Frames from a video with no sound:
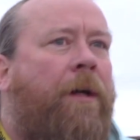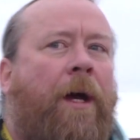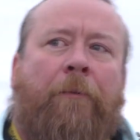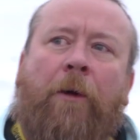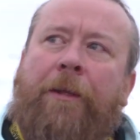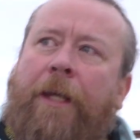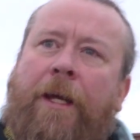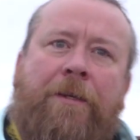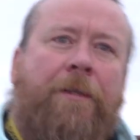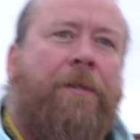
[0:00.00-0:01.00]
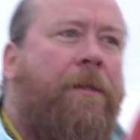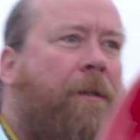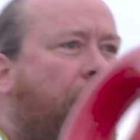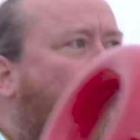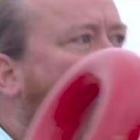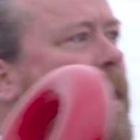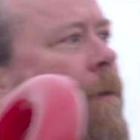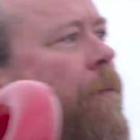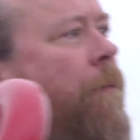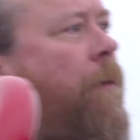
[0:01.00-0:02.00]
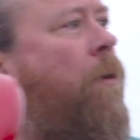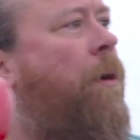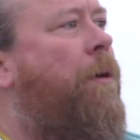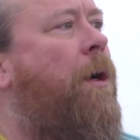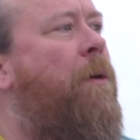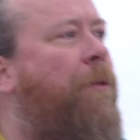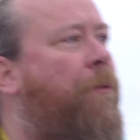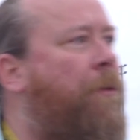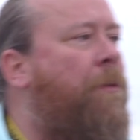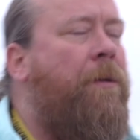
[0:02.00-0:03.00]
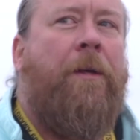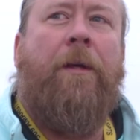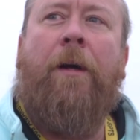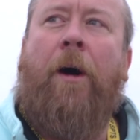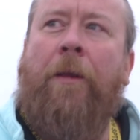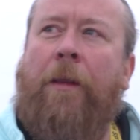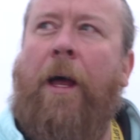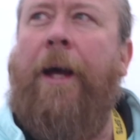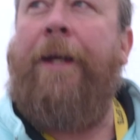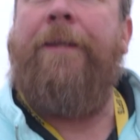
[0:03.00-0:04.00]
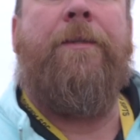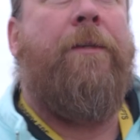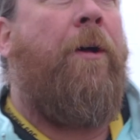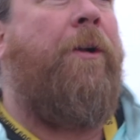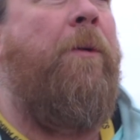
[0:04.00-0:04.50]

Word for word: run the engines to get all that oil going through all the lines, all the